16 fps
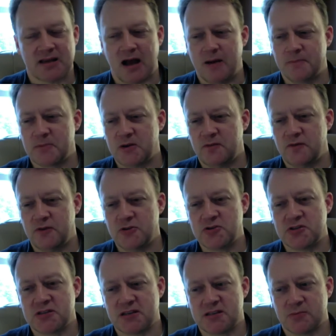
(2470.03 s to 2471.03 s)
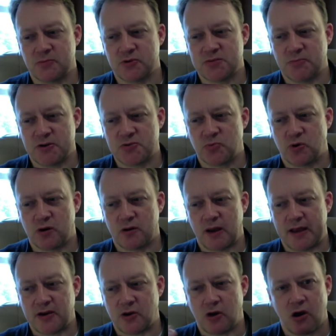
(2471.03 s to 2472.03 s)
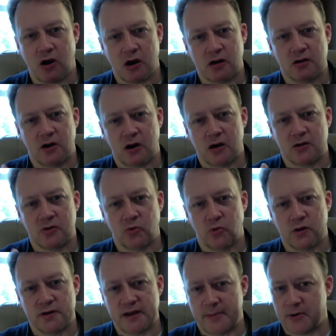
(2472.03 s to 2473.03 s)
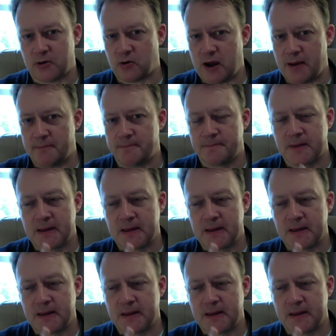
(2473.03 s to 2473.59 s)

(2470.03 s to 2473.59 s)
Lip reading: Confucianism was much more like your hardcore Democrat,